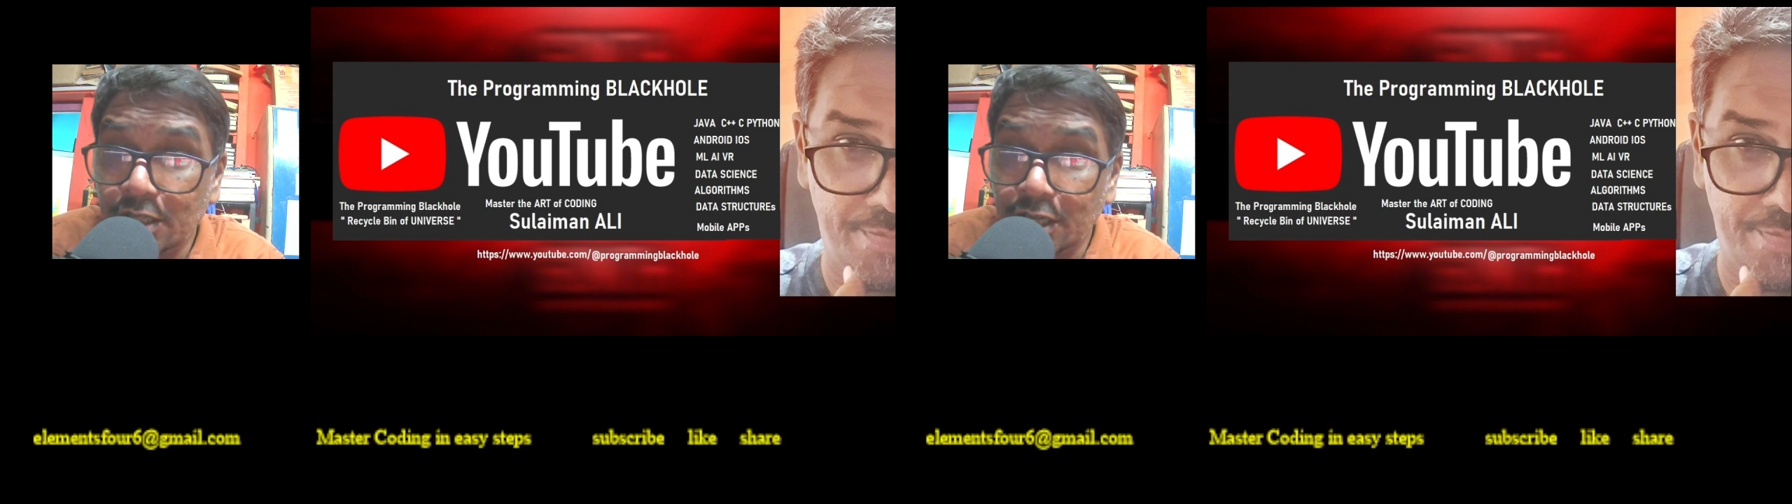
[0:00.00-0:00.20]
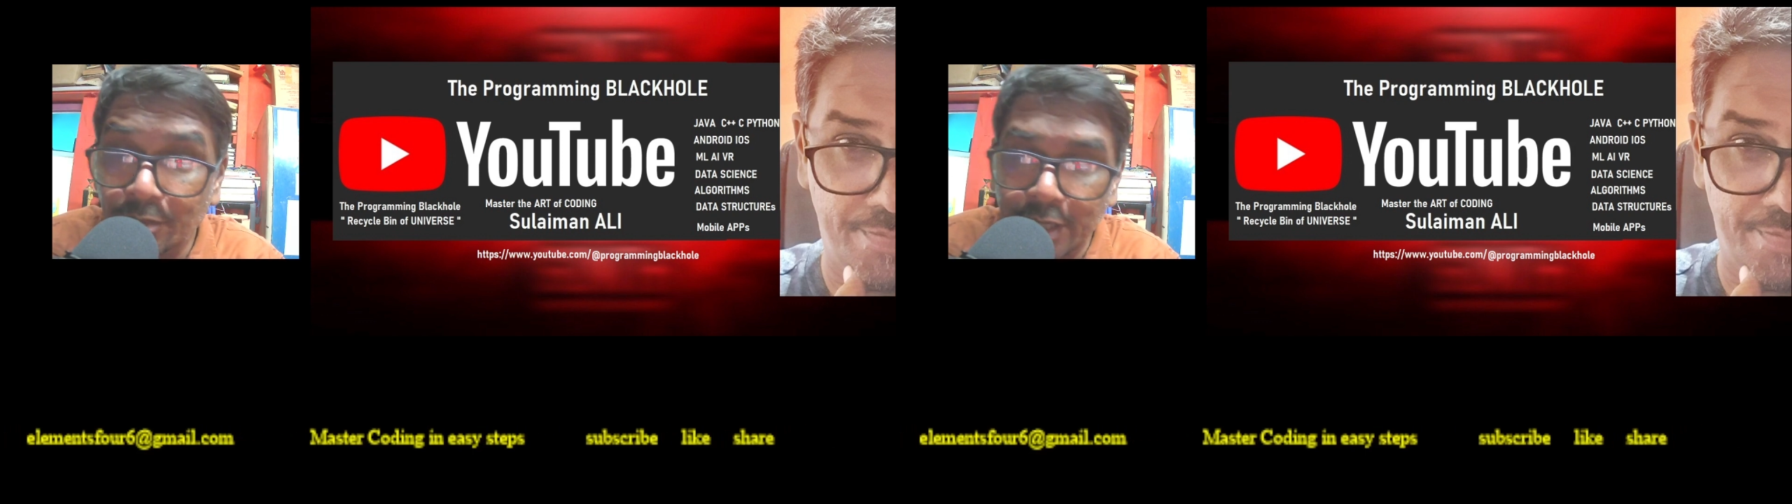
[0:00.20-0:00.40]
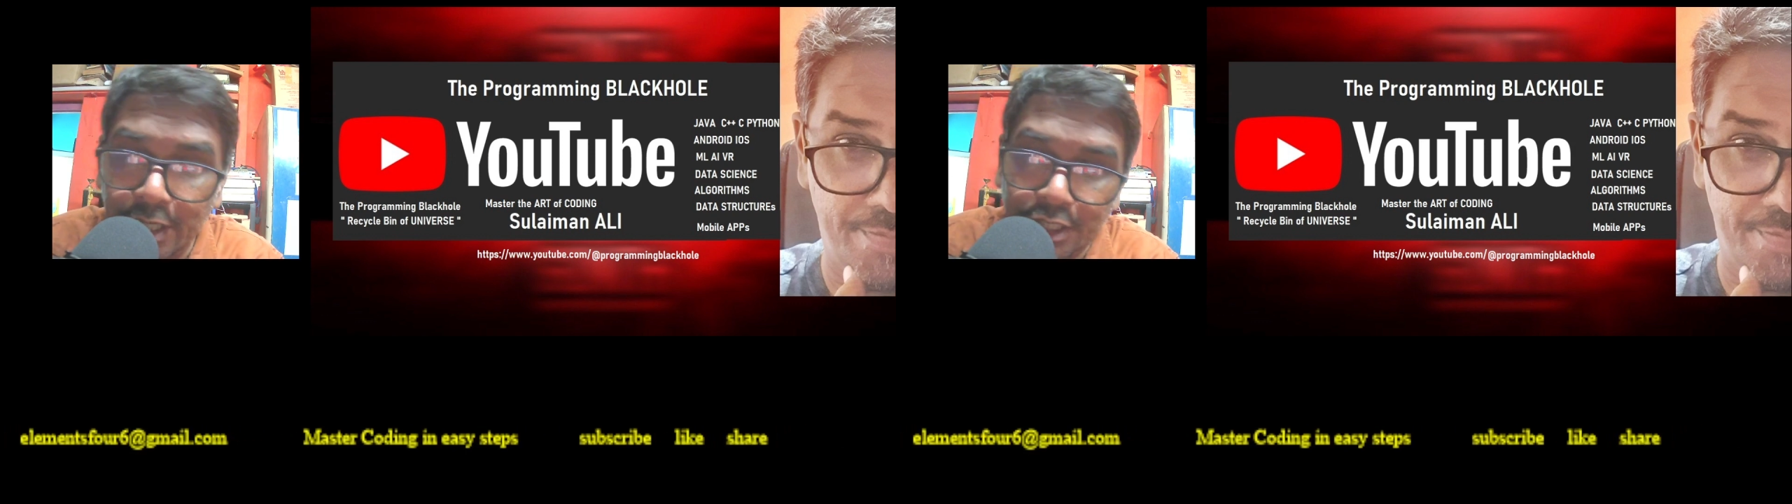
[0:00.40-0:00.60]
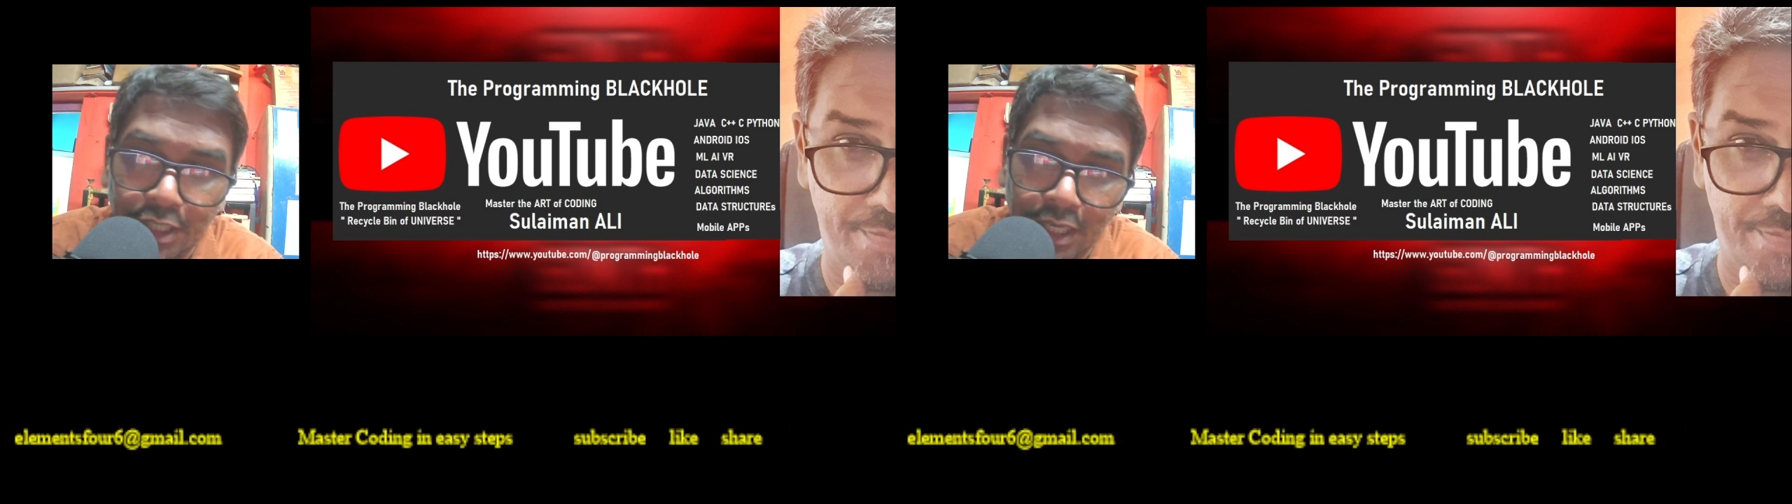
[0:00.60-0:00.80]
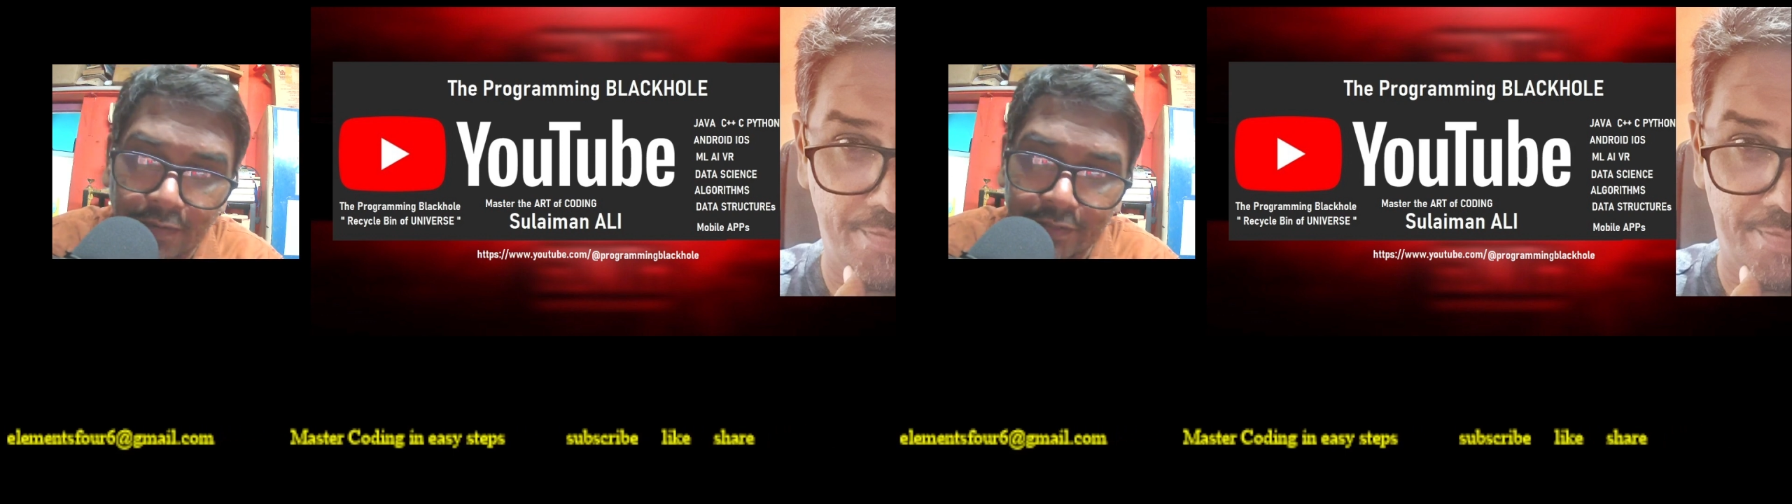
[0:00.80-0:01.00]
communication
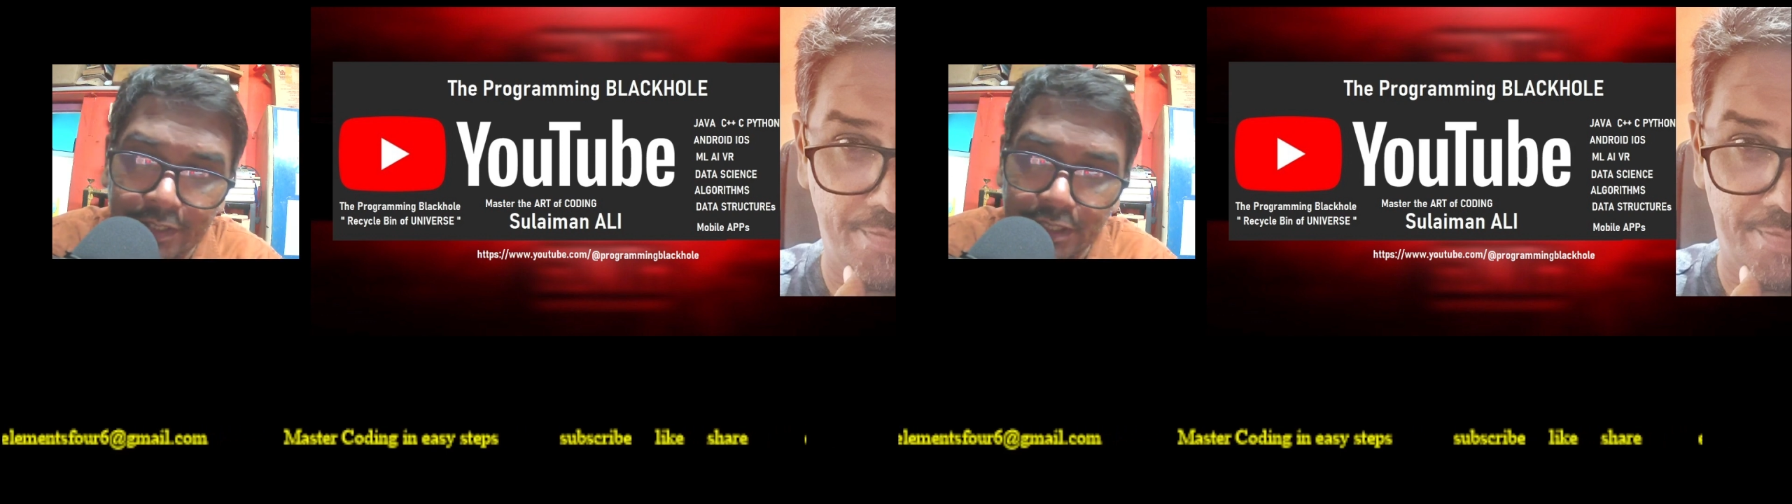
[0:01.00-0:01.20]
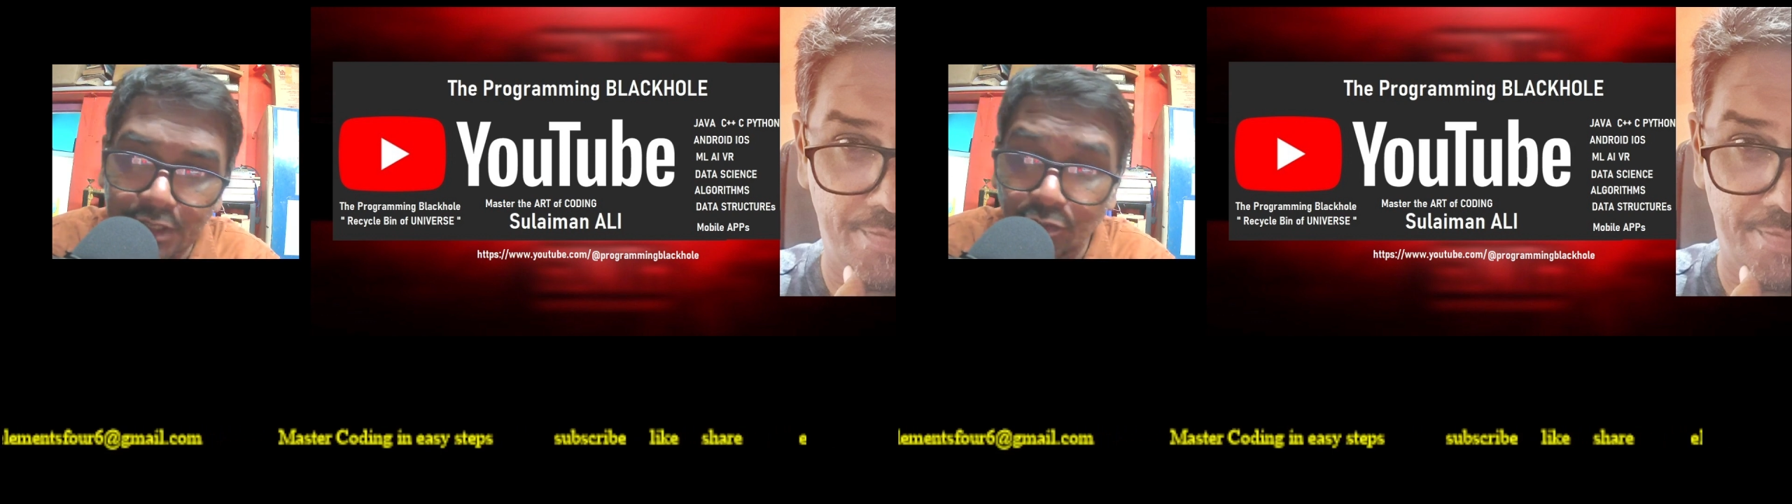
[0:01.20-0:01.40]
languages